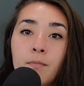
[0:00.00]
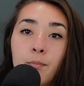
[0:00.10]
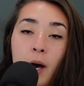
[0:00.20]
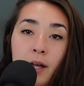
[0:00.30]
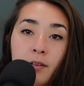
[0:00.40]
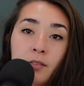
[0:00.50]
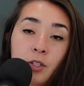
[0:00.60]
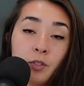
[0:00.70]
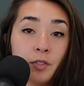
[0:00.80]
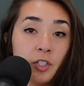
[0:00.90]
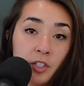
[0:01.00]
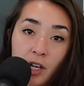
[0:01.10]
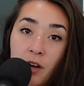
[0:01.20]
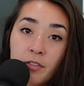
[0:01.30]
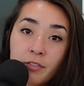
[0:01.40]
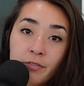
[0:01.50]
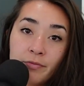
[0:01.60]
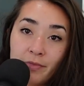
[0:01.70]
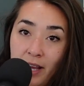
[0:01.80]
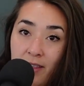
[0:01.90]
But you do it to yourself,
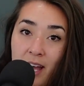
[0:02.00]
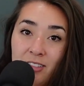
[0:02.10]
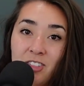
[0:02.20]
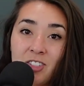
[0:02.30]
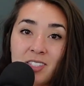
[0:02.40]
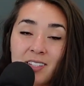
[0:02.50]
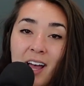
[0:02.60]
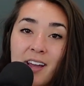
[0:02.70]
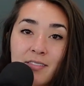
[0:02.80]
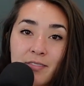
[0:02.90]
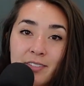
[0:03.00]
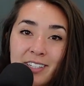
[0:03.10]
and that's just life.